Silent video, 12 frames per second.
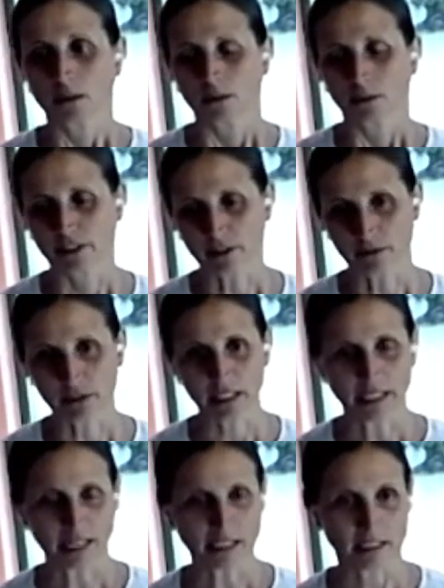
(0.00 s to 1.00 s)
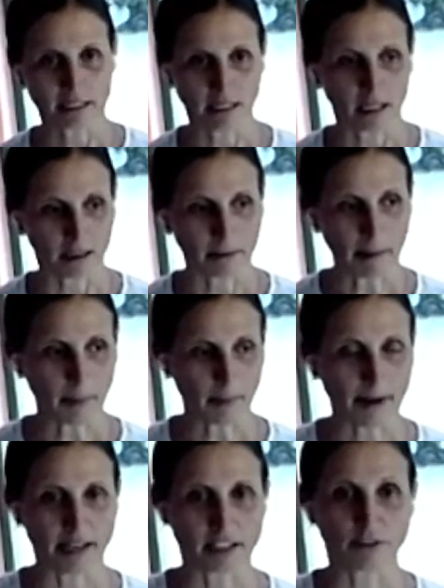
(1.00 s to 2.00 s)
which are really nice uh,
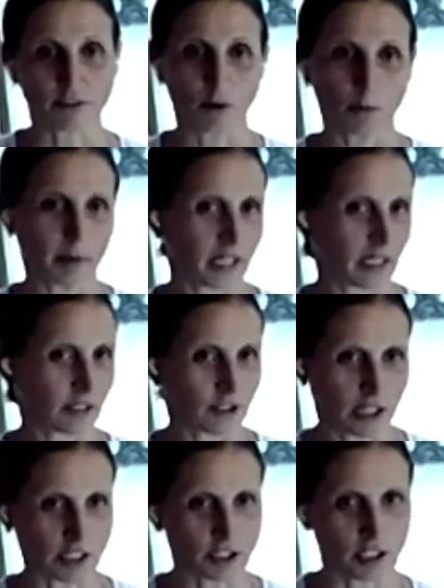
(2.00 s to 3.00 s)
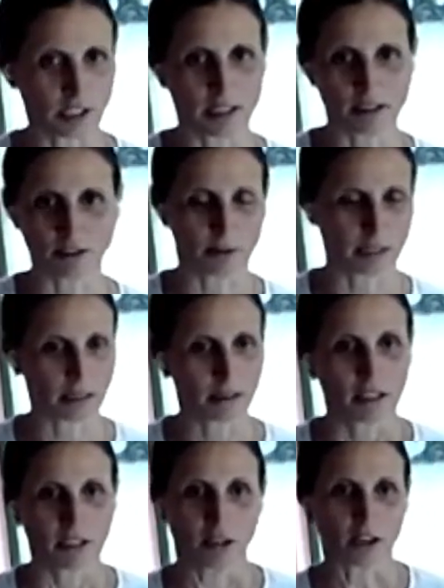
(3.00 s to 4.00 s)
apparatus for opening and stretching and doing
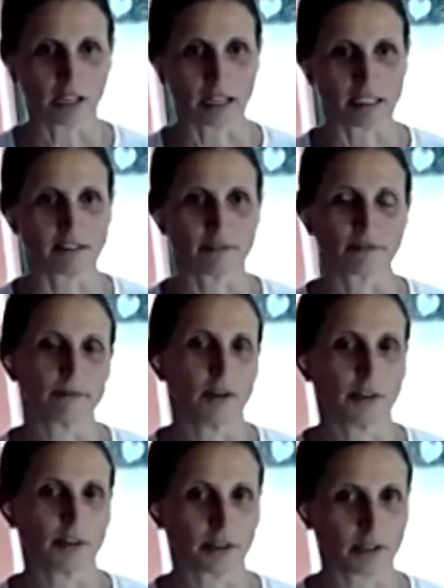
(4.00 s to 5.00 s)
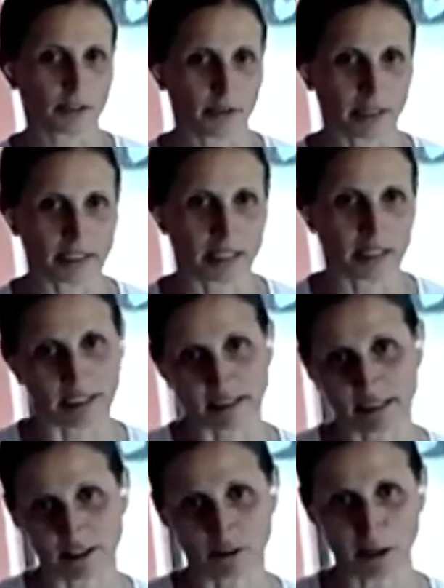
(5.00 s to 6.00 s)
all kinds of other crazy things
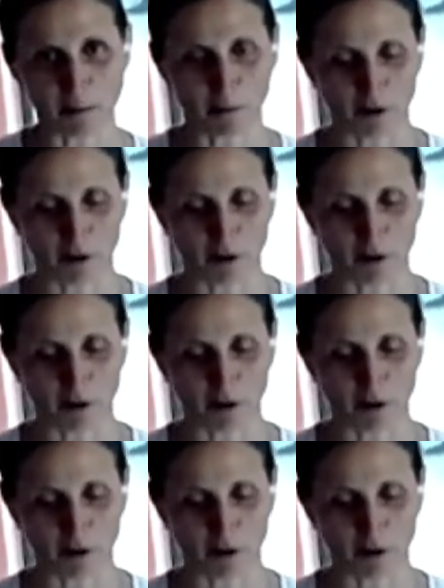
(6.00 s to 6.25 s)
as you get more